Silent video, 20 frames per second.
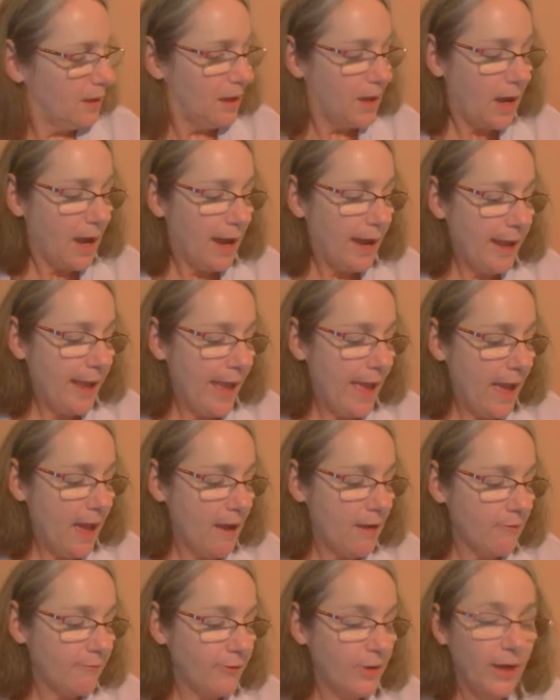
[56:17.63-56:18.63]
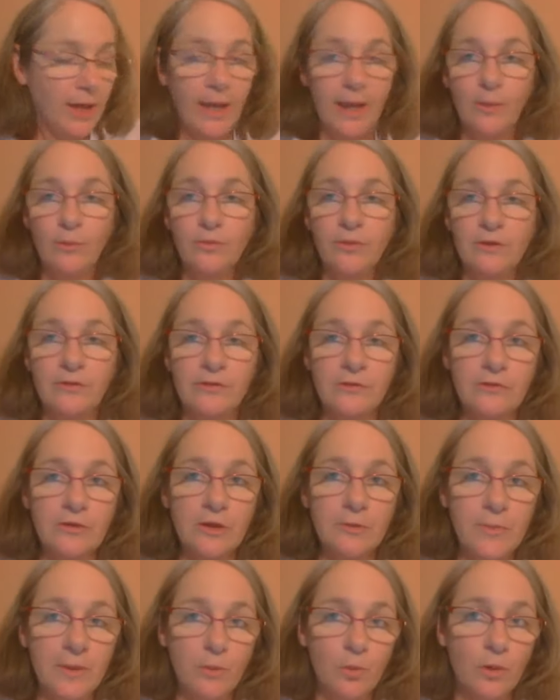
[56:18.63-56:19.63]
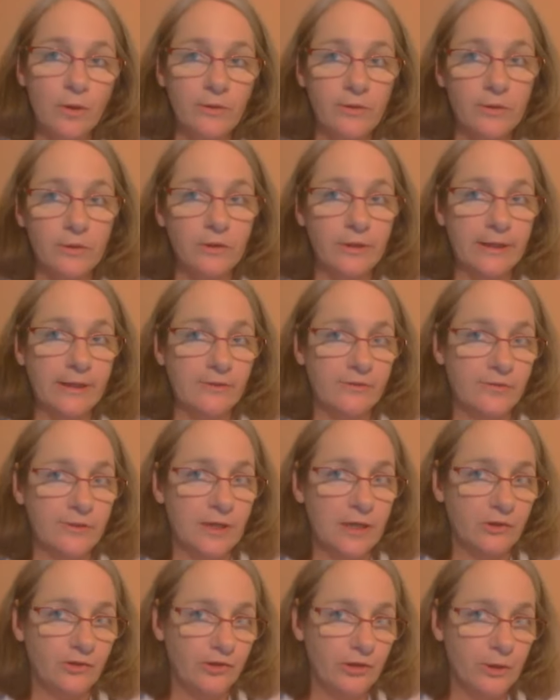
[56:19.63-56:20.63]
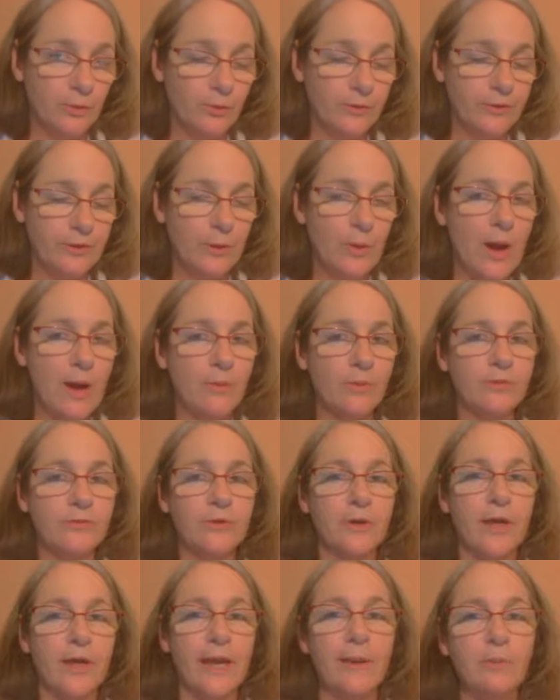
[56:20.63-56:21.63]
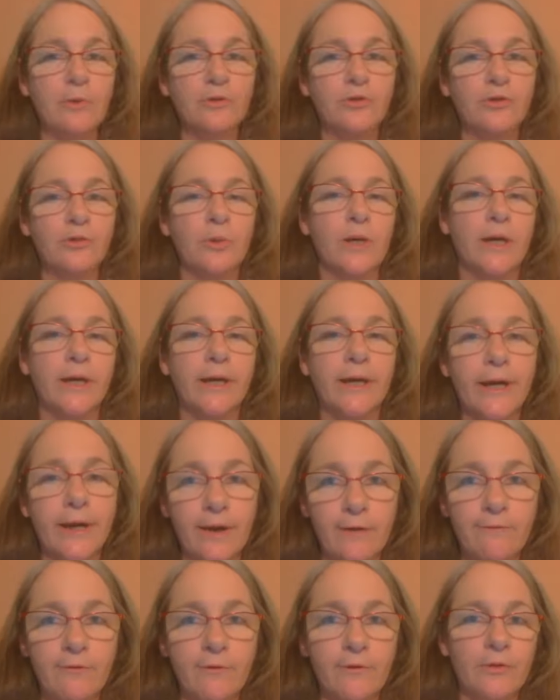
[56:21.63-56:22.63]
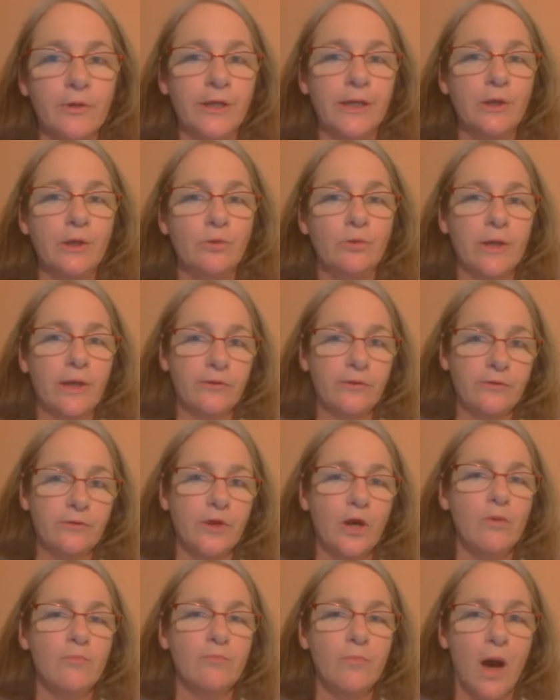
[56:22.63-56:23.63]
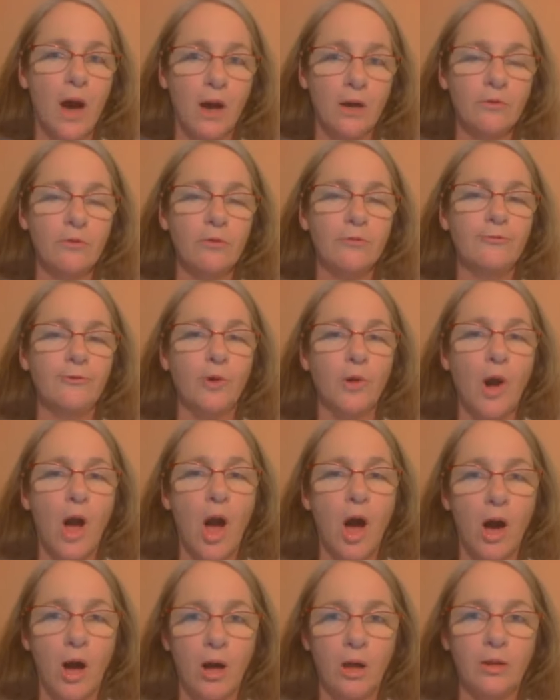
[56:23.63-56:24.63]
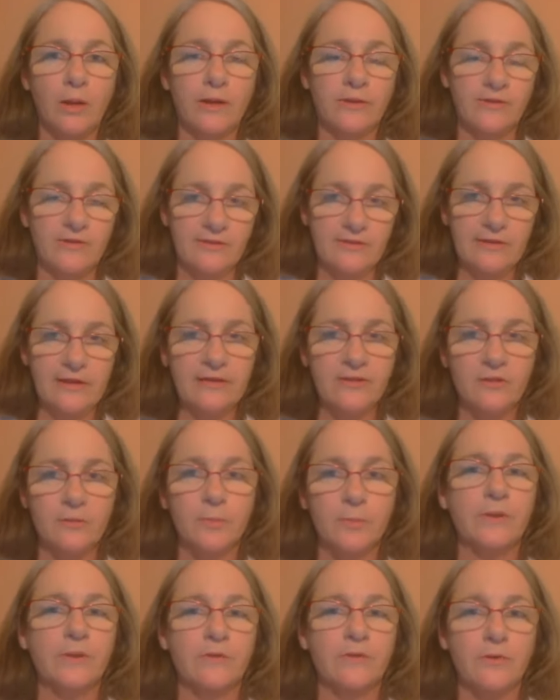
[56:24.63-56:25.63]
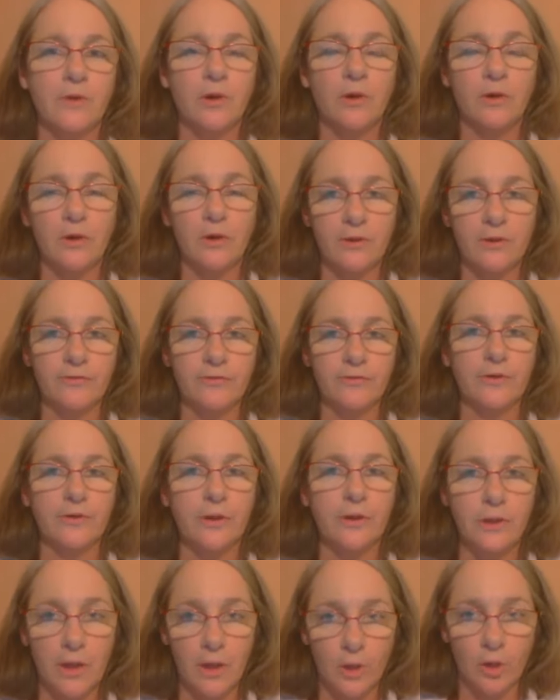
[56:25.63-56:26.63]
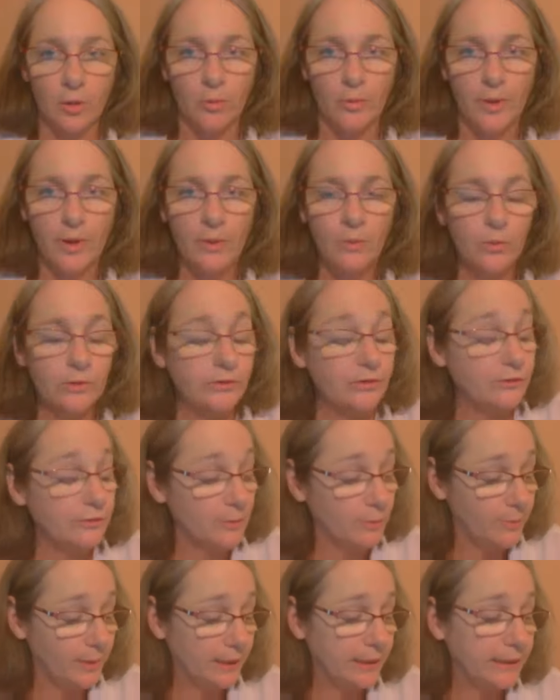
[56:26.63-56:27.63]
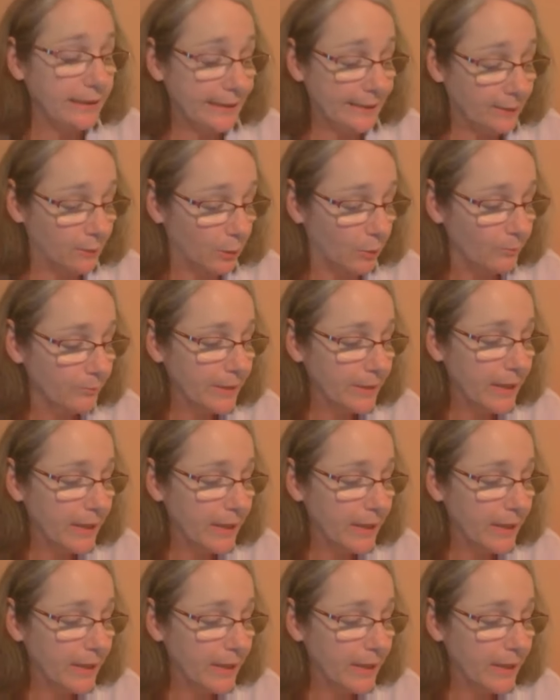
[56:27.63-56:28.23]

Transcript: I have, and this is going to be one of the links that I share with you. I was able to uncover the UNESCO model for all assessments across the globe, which is a big deal.